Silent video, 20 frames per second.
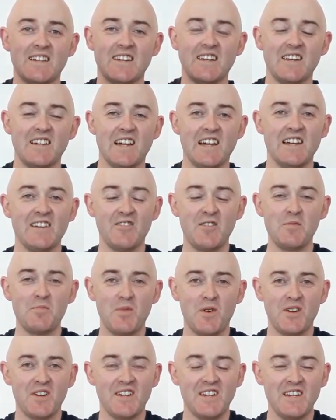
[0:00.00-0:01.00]
G'day
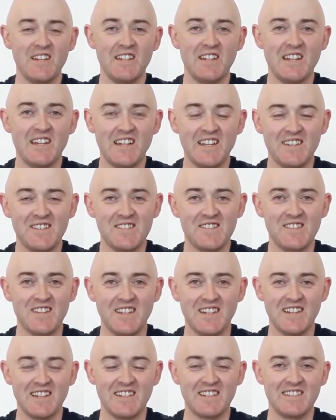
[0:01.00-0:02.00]
everybody, it's
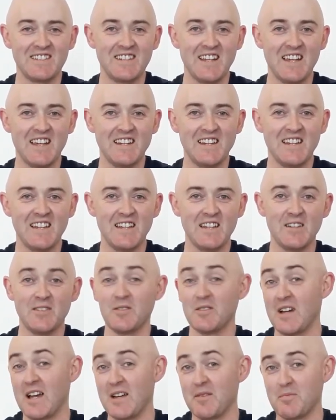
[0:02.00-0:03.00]
Dan here
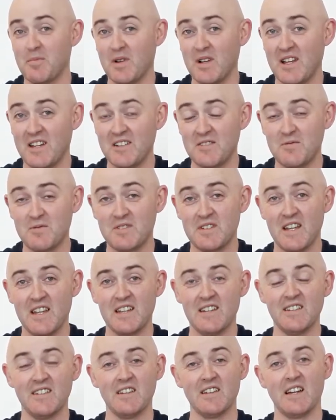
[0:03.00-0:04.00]
at Pilates with
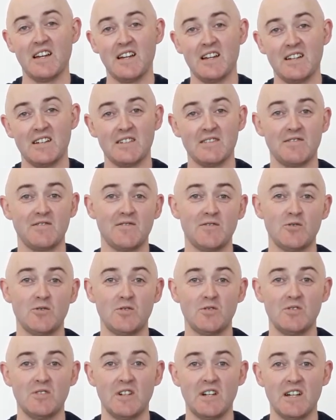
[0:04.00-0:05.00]
Dan
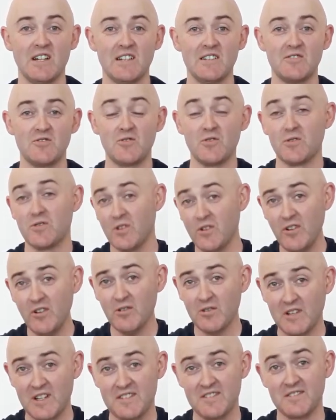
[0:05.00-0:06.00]
for a
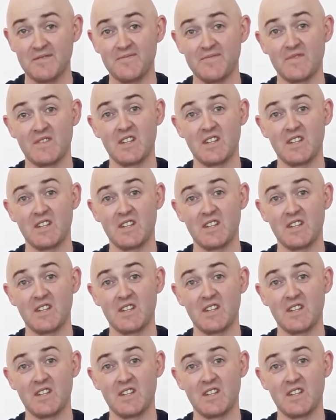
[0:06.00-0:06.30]
tutorial lesson.